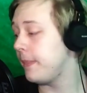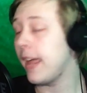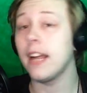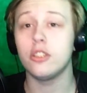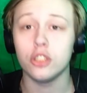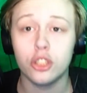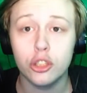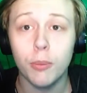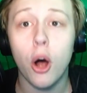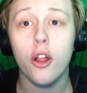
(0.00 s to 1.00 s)
They are
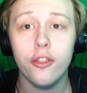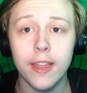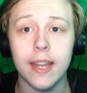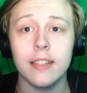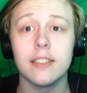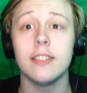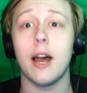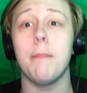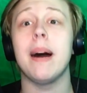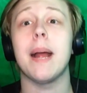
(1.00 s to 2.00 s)
just small things
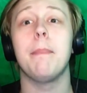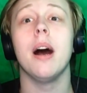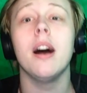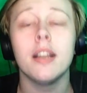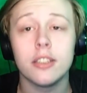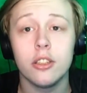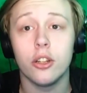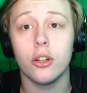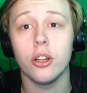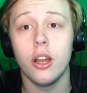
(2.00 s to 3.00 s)
that my
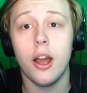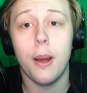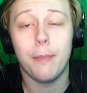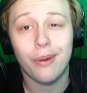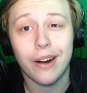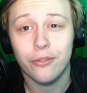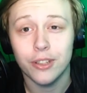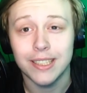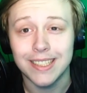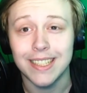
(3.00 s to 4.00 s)
personal
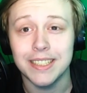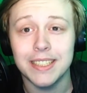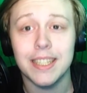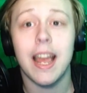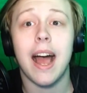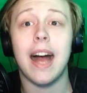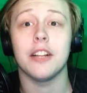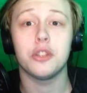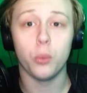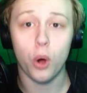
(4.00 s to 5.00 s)
preferences
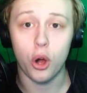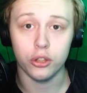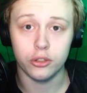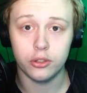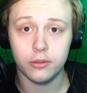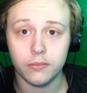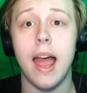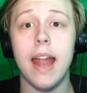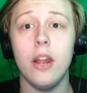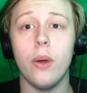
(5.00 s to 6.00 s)
are towards.
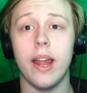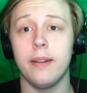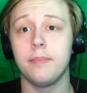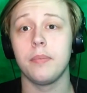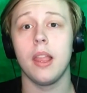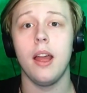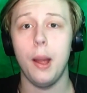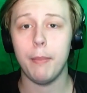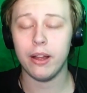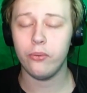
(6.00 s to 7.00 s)
Anyway,
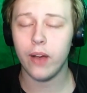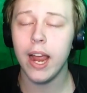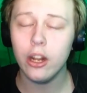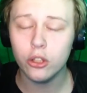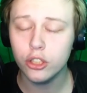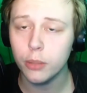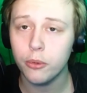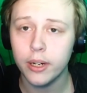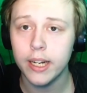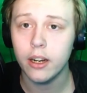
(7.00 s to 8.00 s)
my final
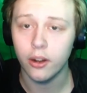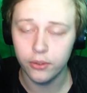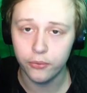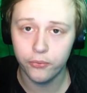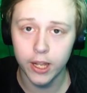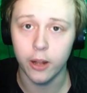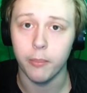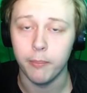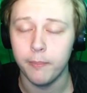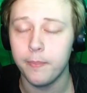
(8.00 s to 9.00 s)
summary of the
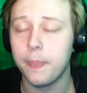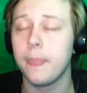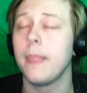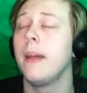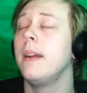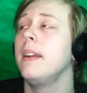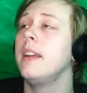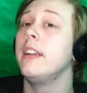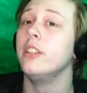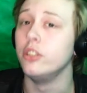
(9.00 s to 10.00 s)
film.
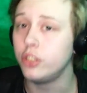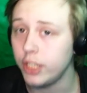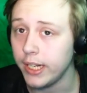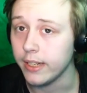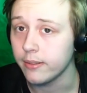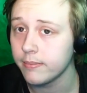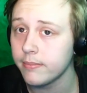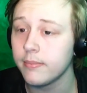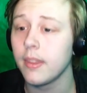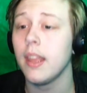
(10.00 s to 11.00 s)
G.
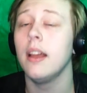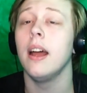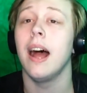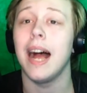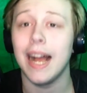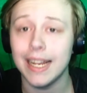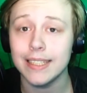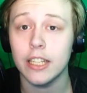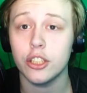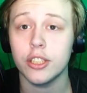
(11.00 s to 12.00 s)

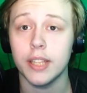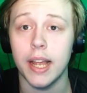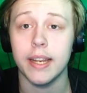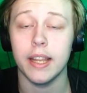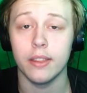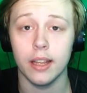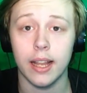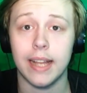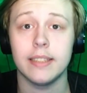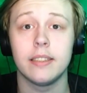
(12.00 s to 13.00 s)
As I just said in the
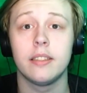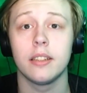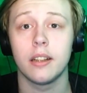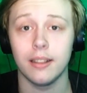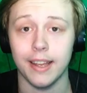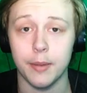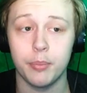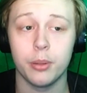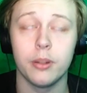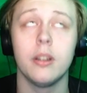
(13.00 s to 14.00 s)
last clip,